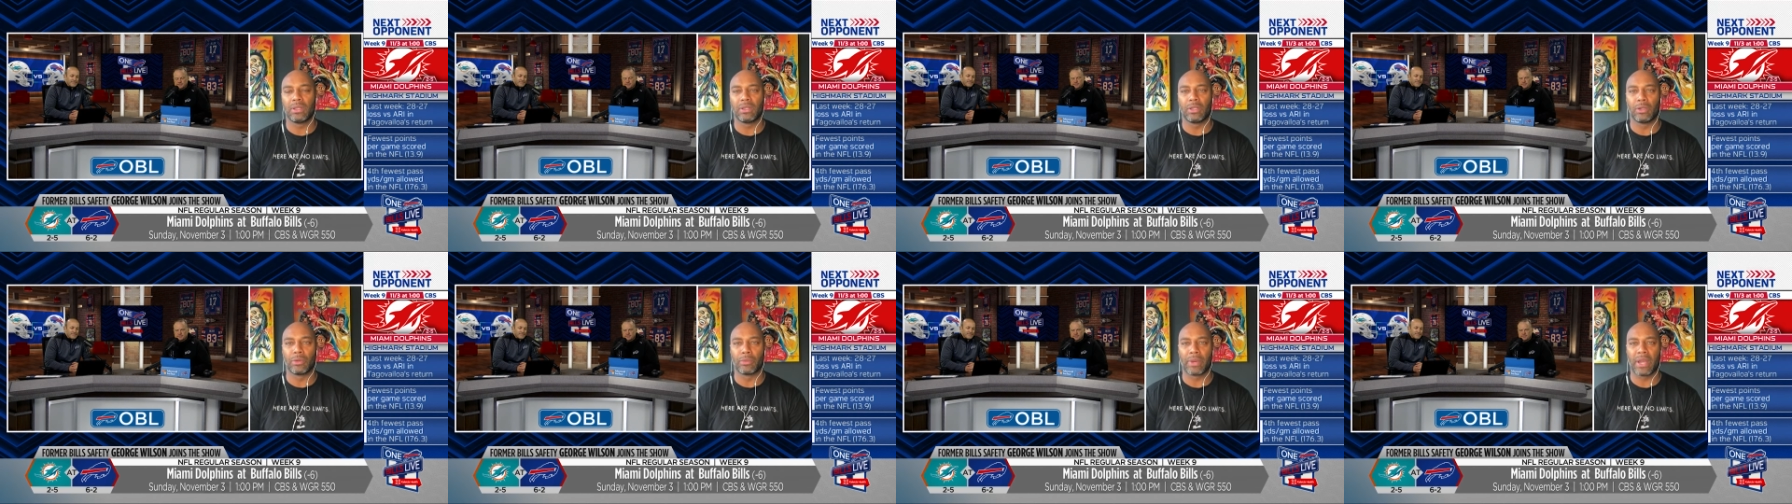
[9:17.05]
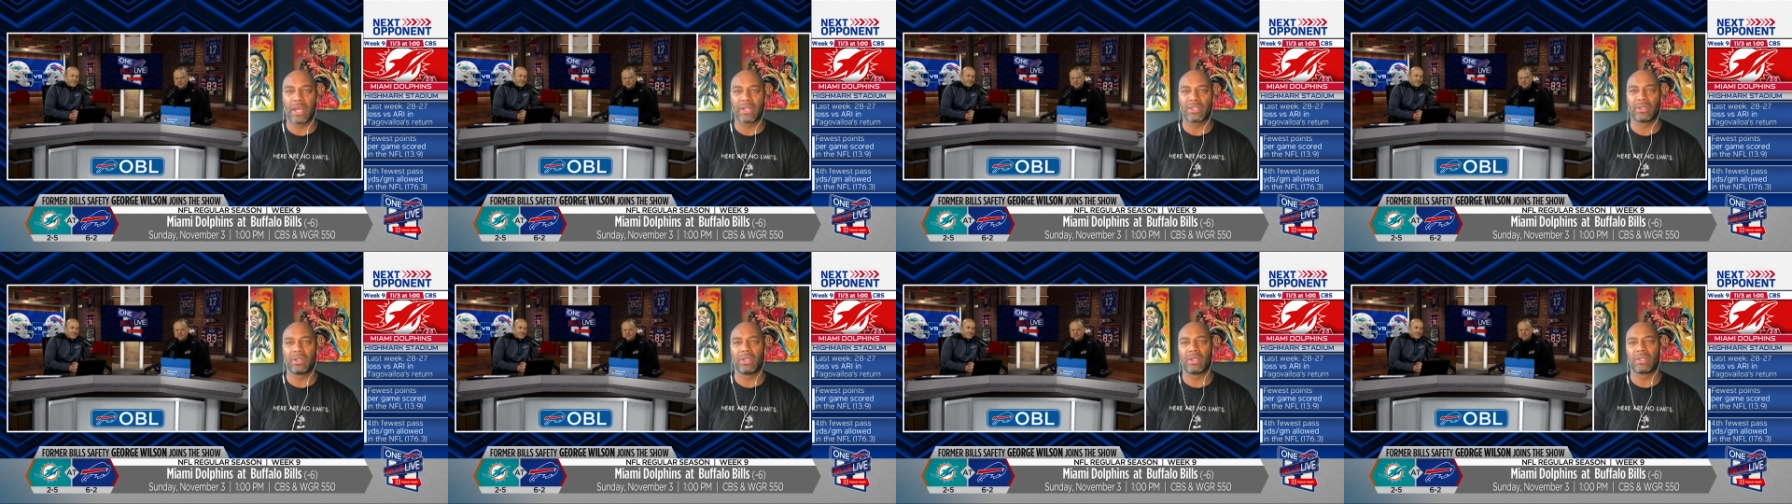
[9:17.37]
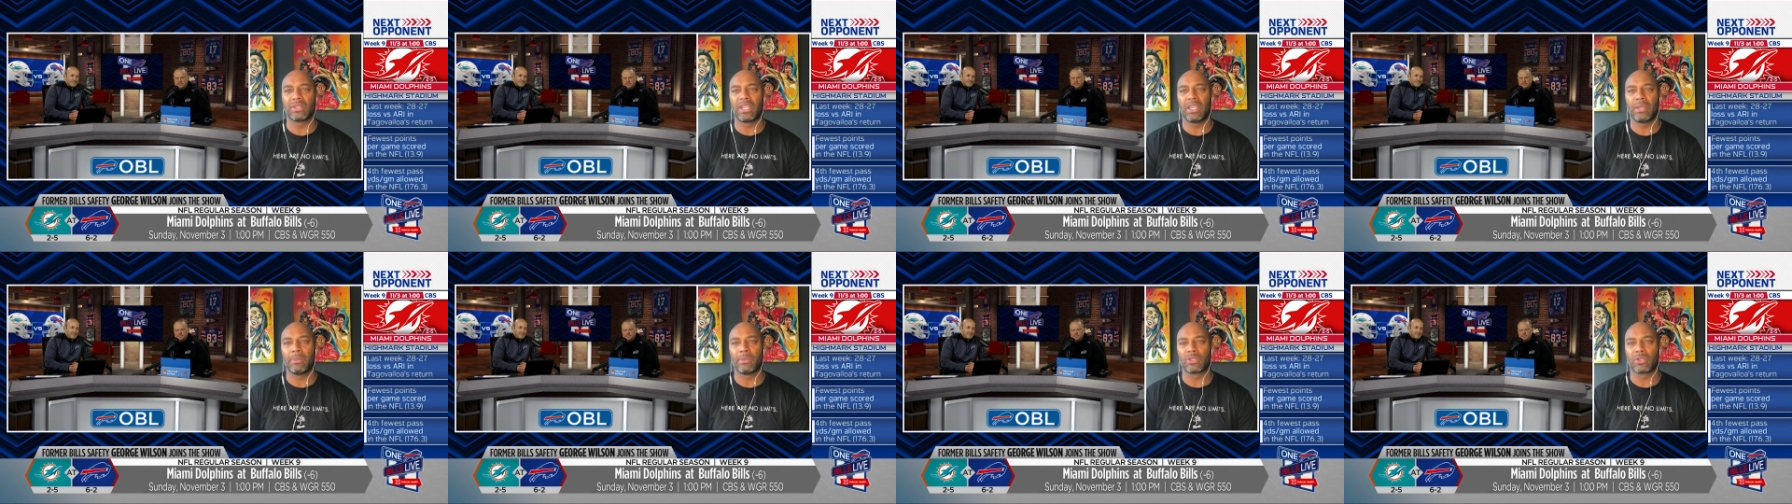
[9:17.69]
direction the
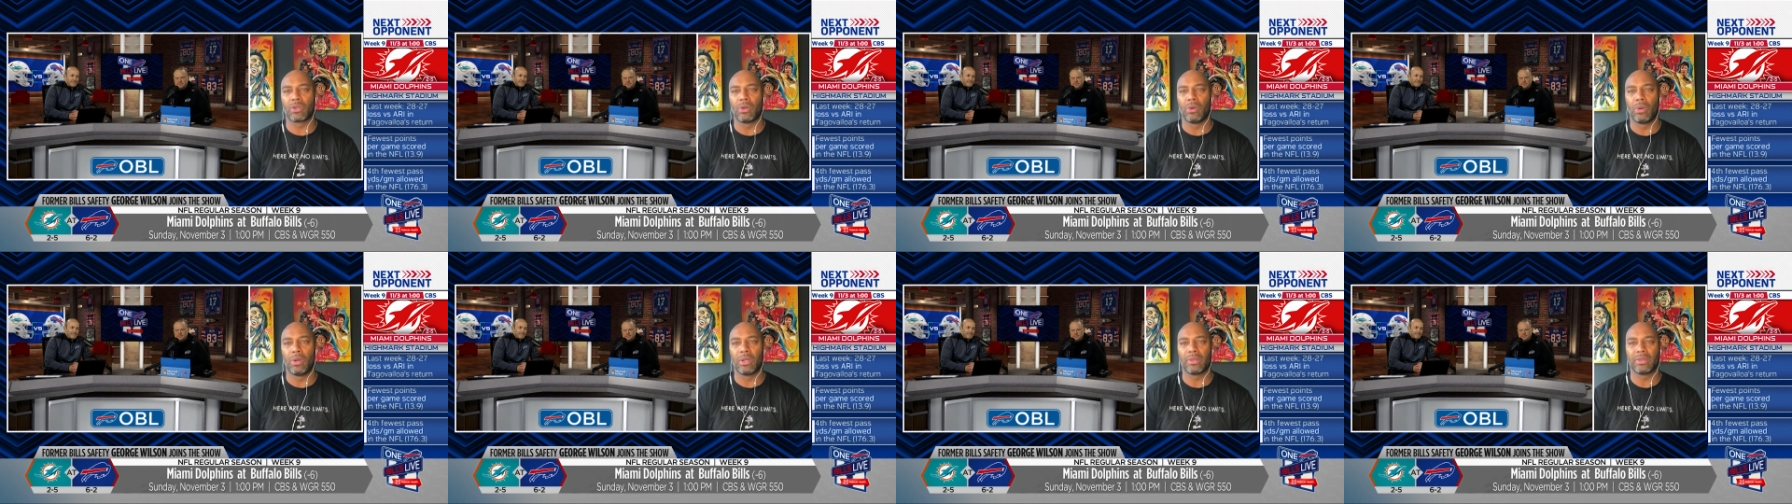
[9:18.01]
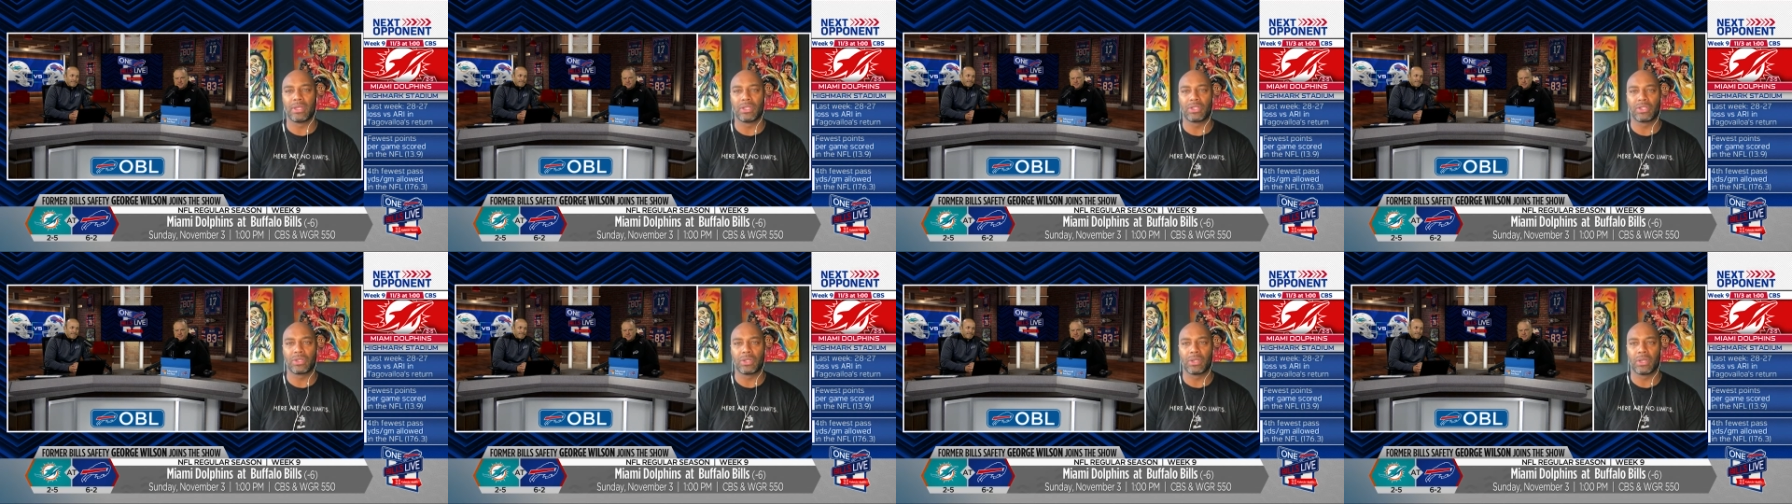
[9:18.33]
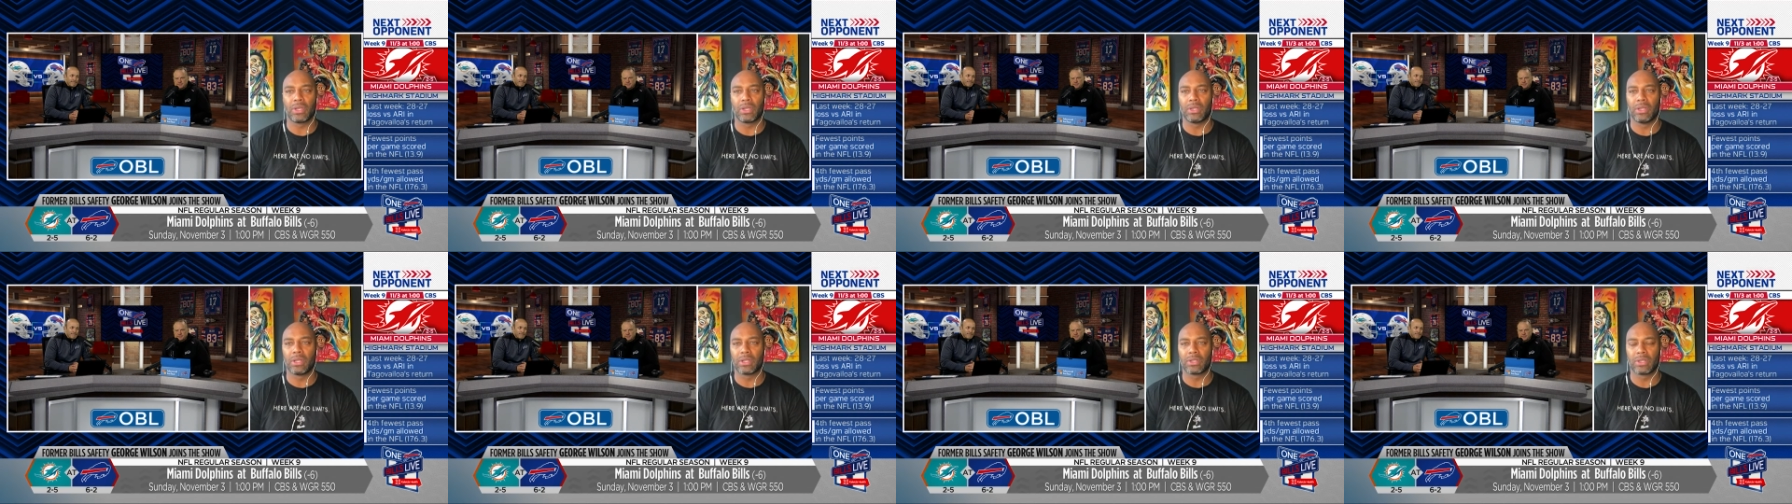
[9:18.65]
team is going this year.
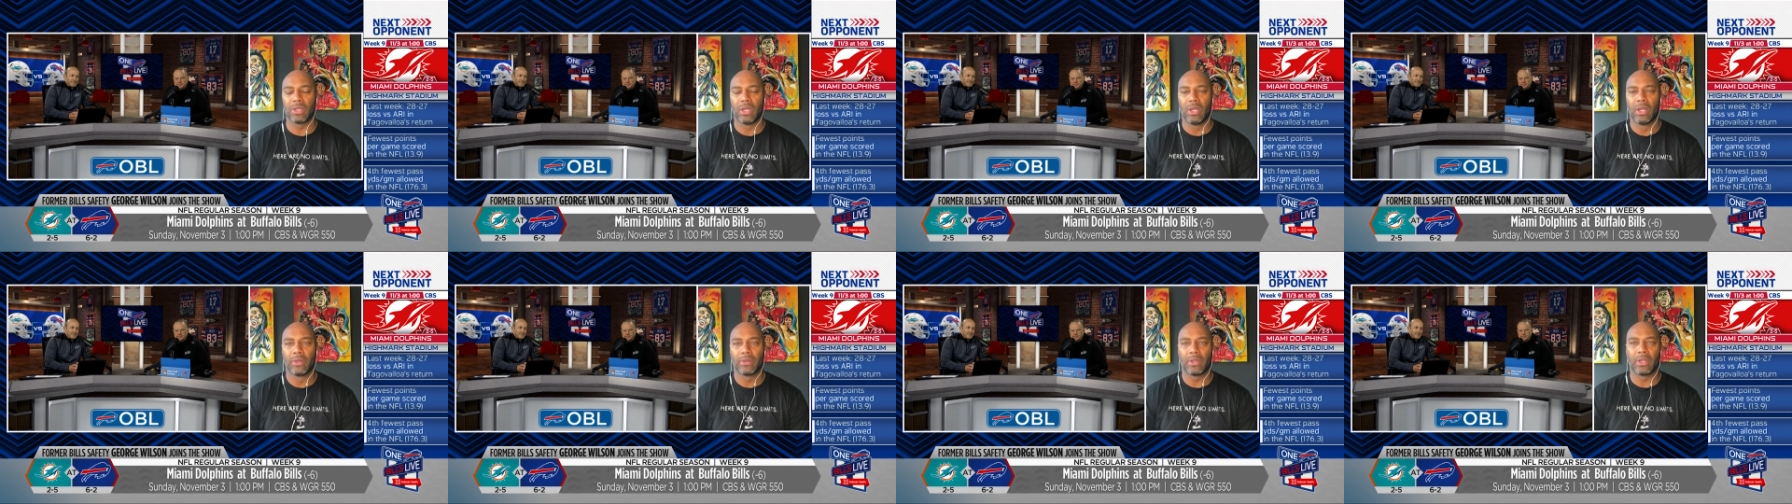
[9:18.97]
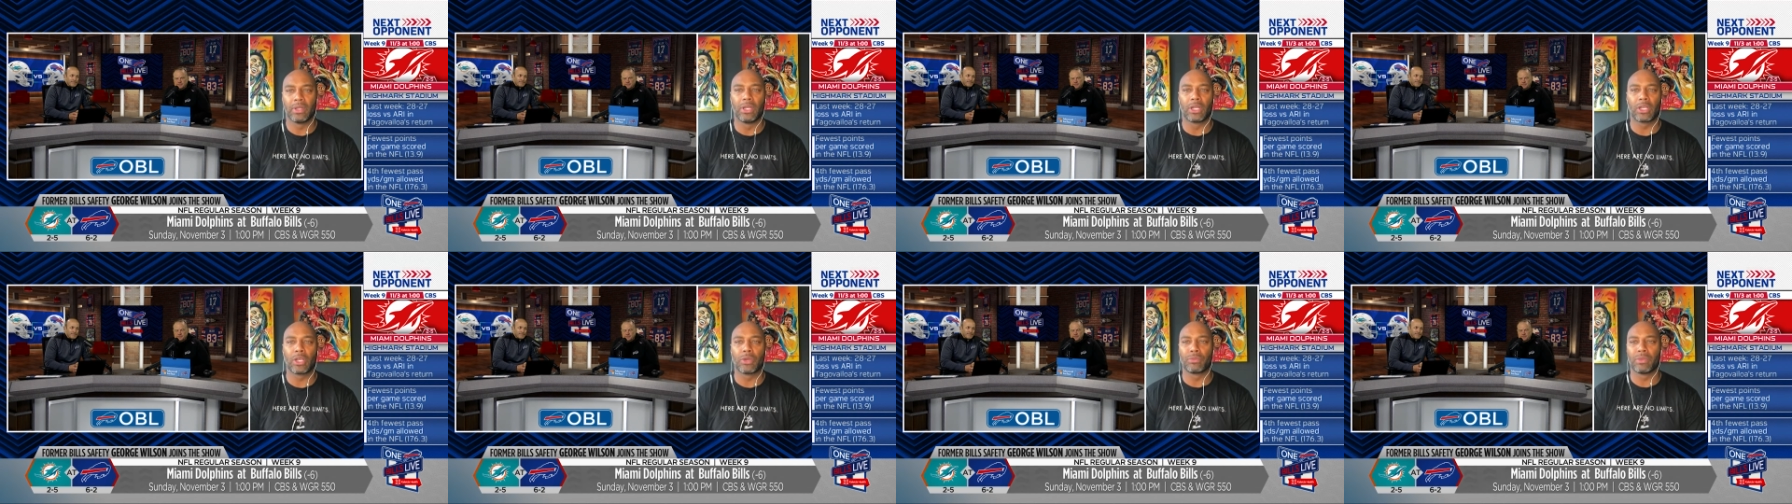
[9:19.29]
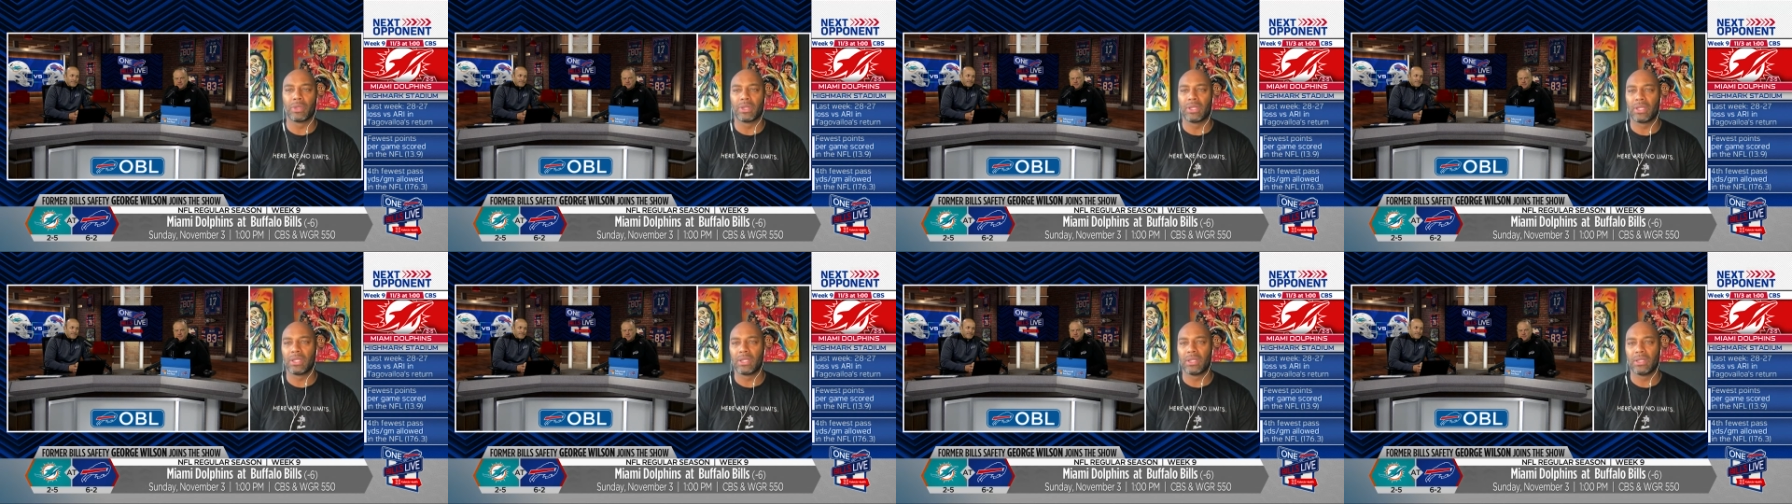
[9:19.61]
It looks they're looking
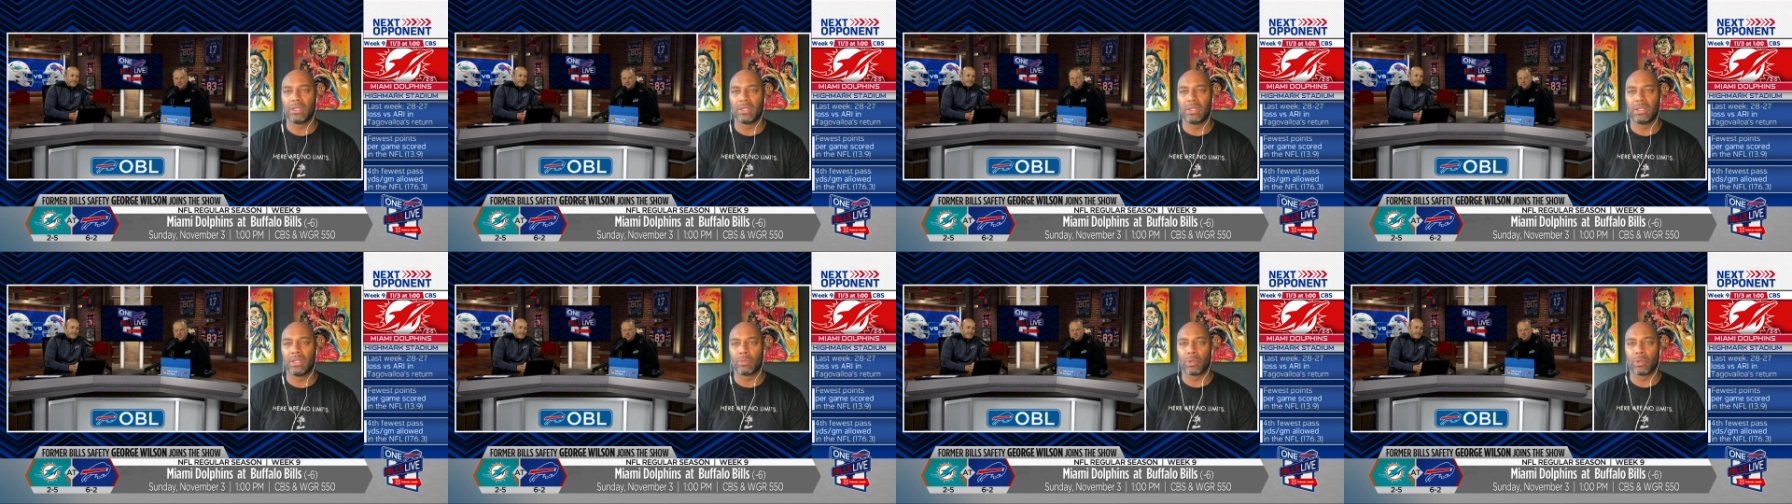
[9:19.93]
really good.